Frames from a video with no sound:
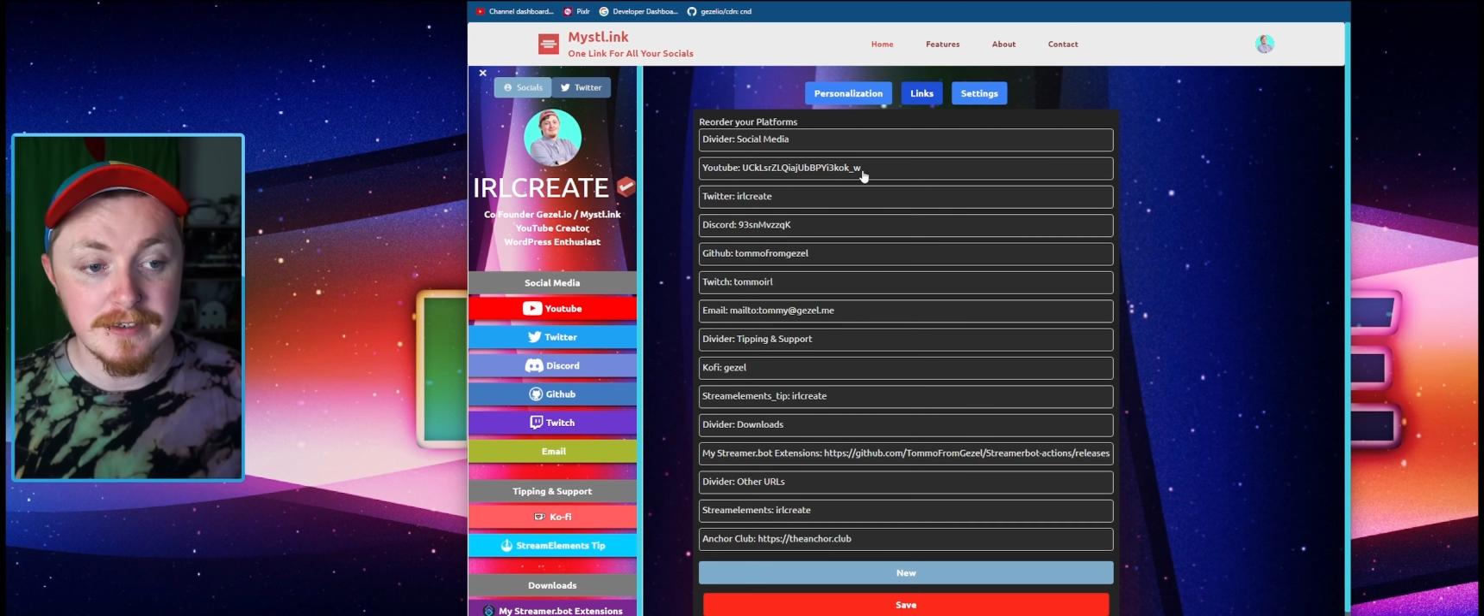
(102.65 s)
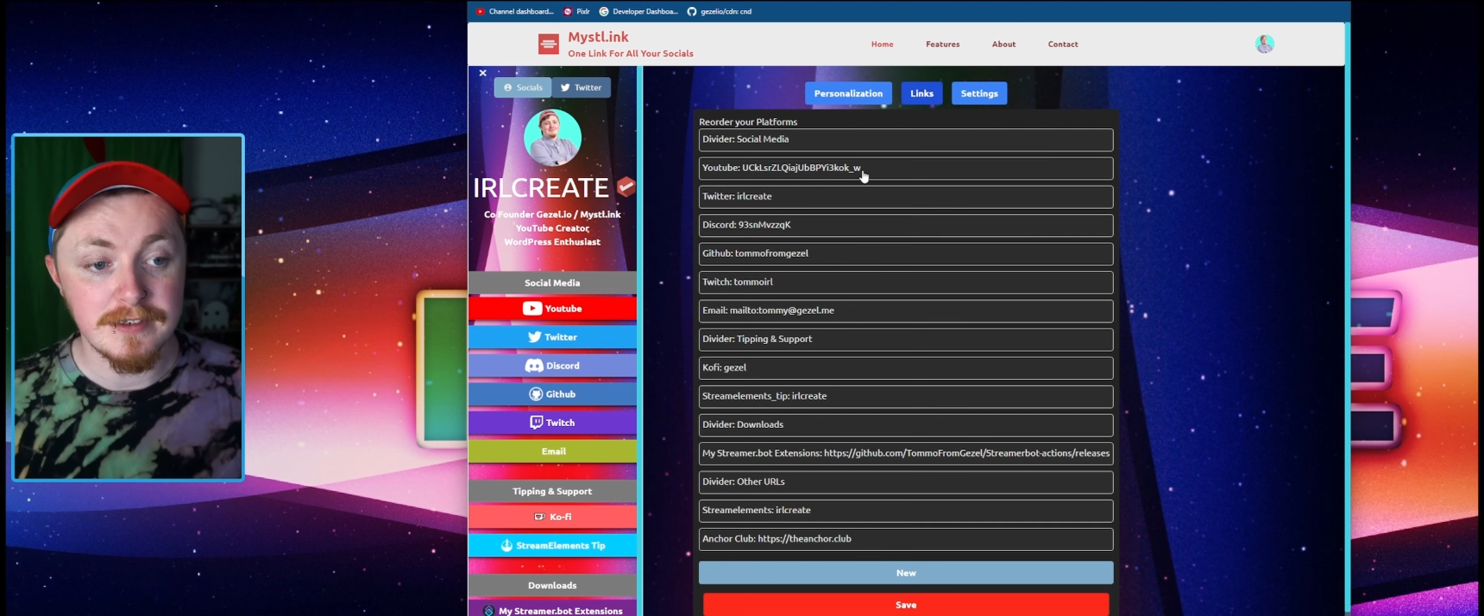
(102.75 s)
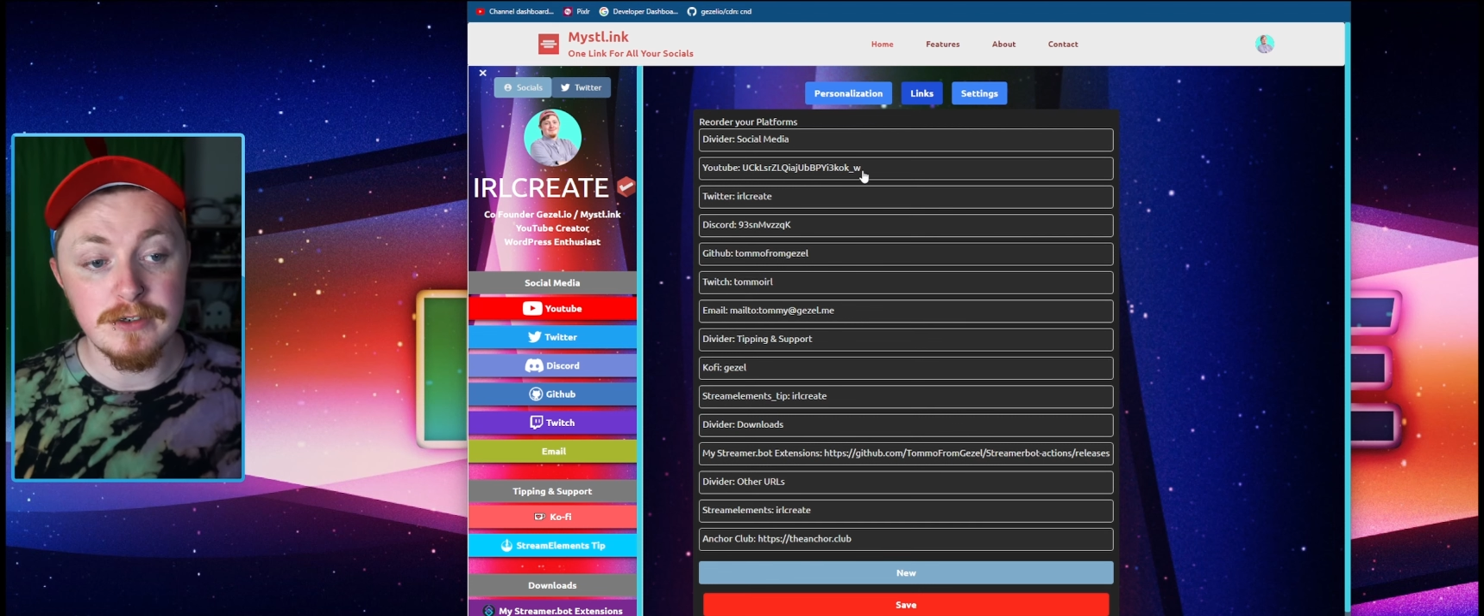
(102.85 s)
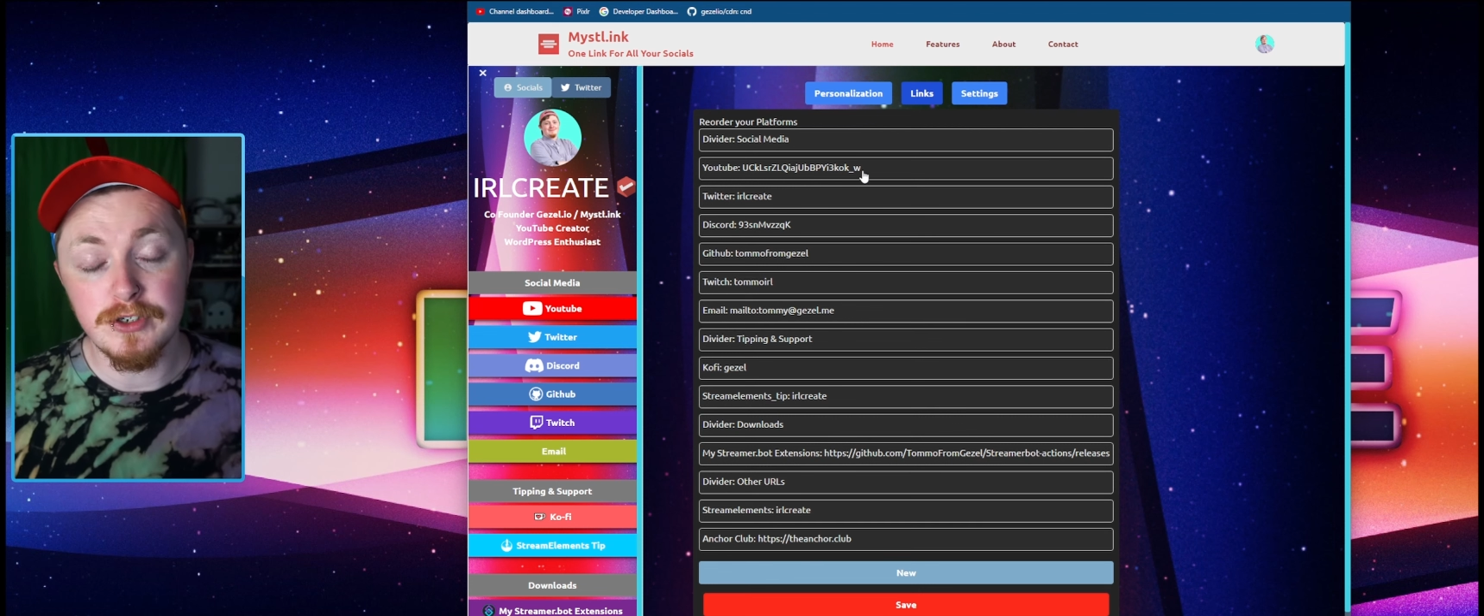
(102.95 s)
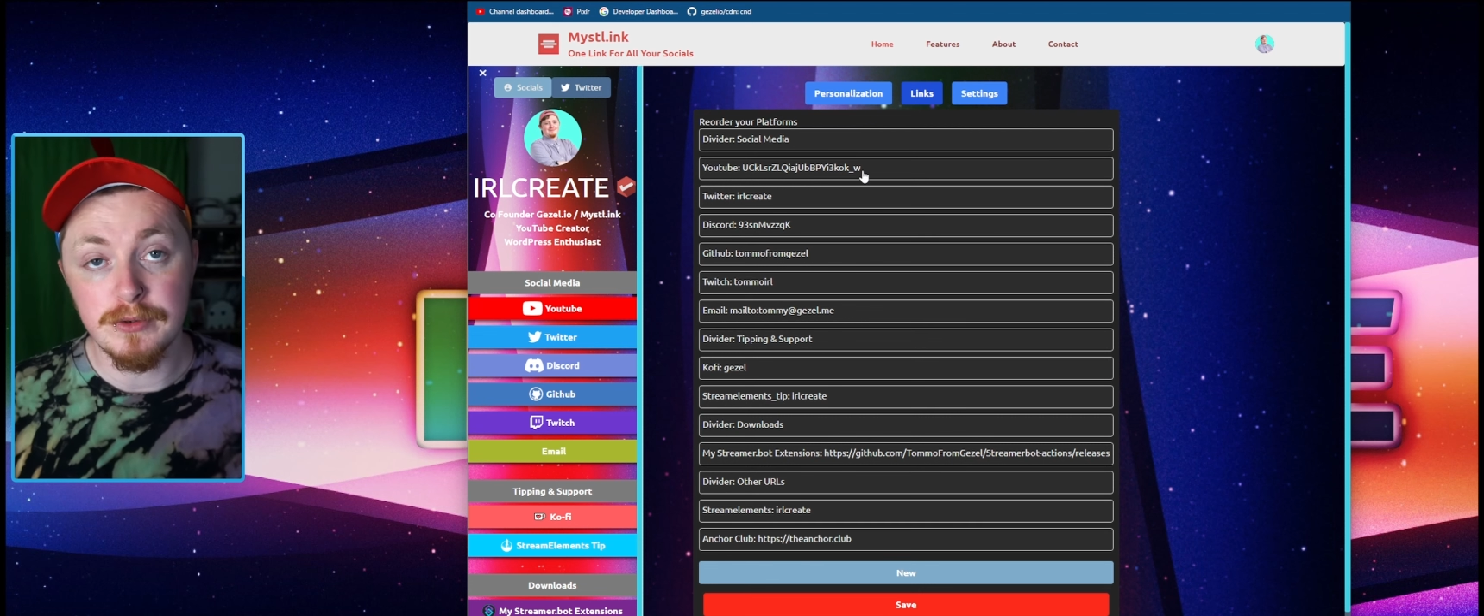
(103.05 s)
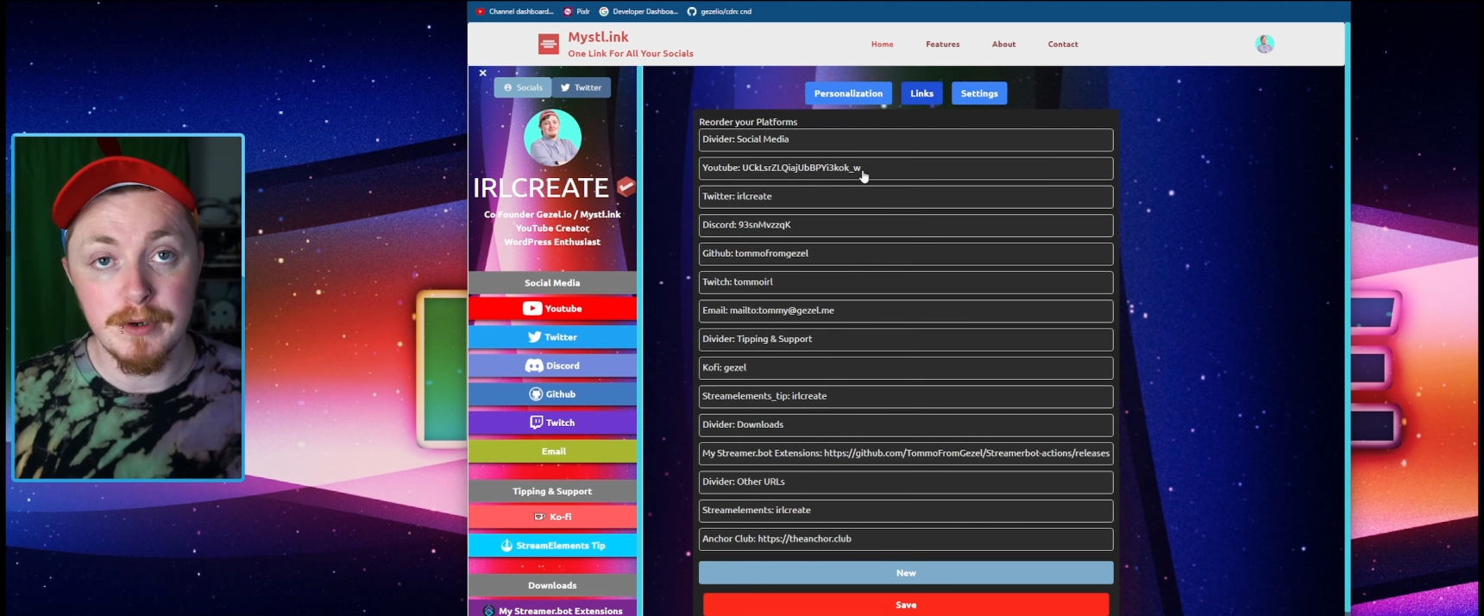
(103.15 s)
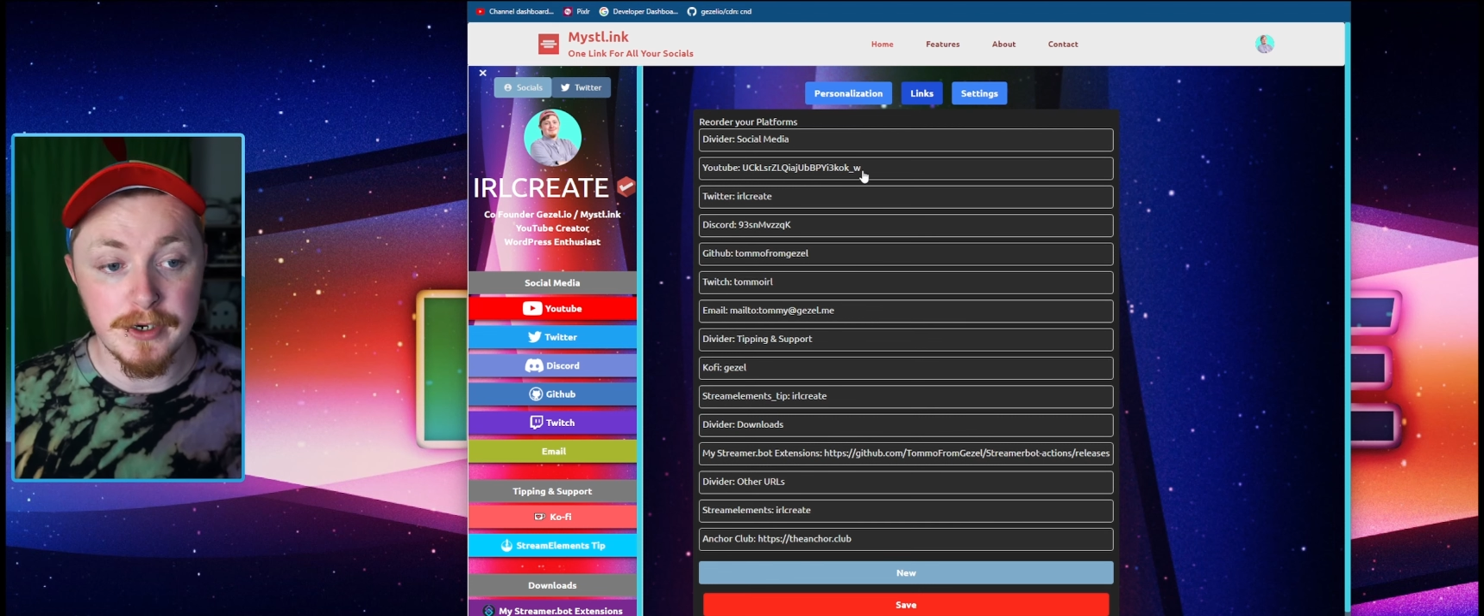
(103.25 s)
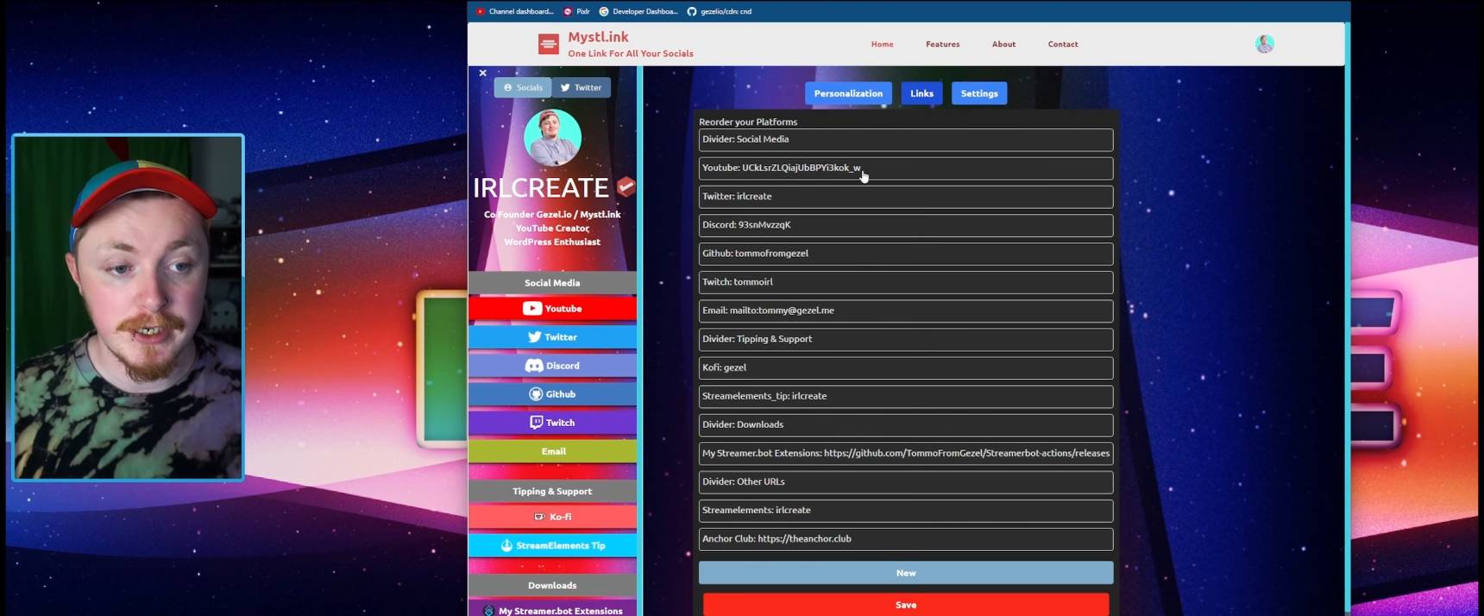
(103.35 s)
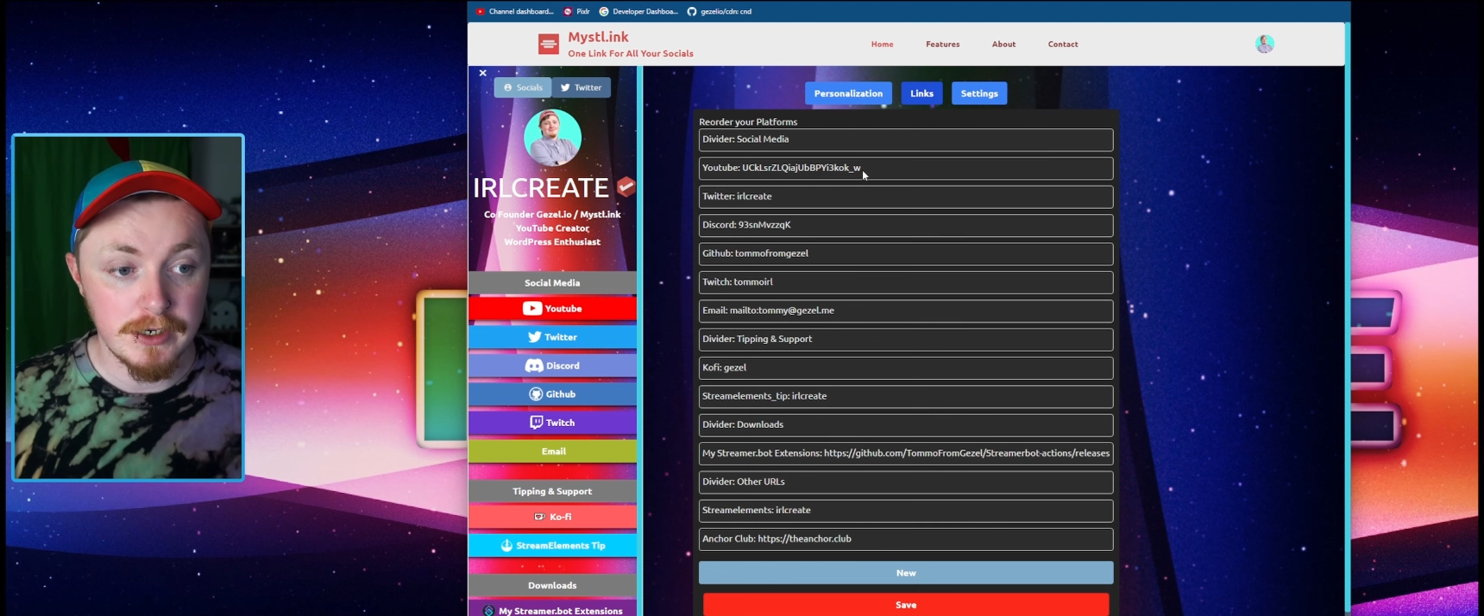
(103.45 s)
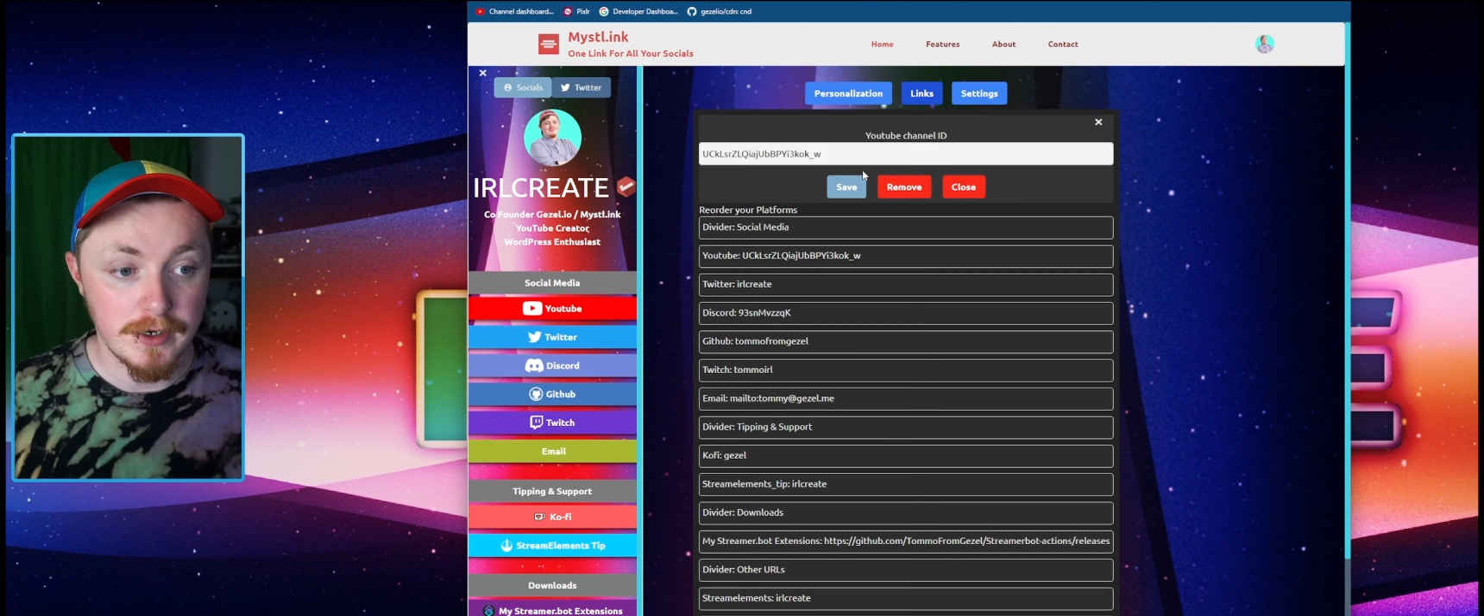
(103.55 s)
this YouTube
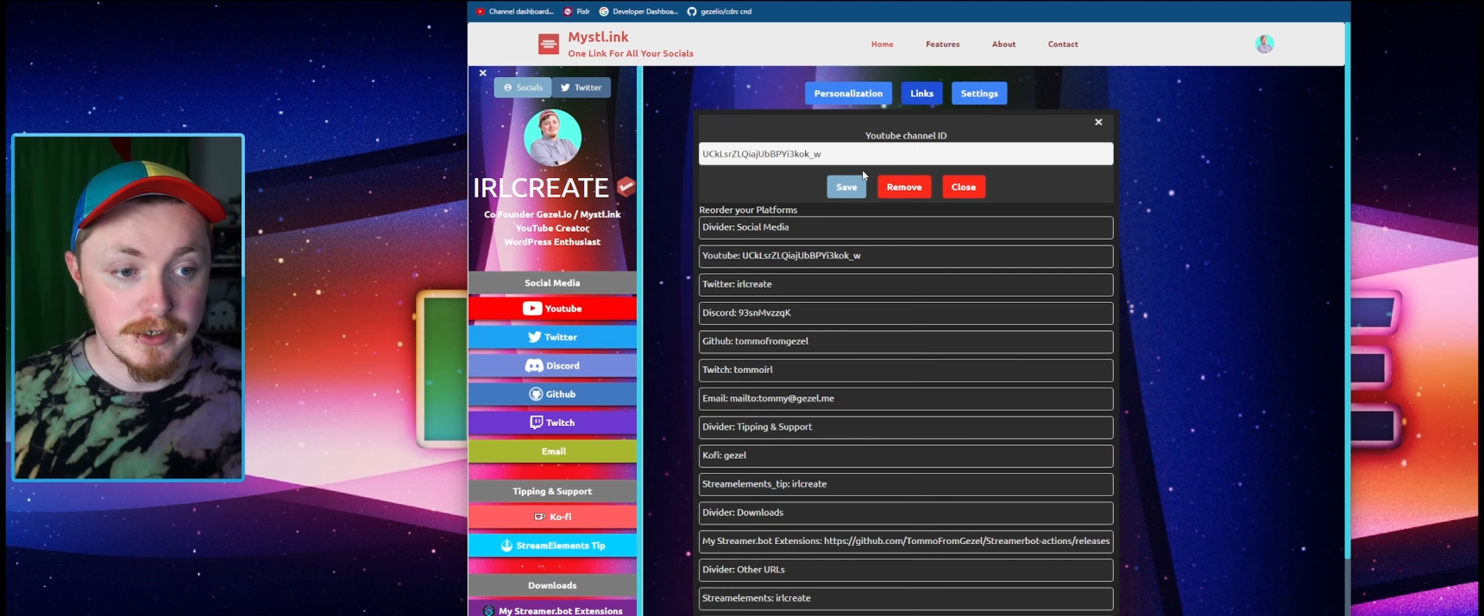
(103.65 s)
button here,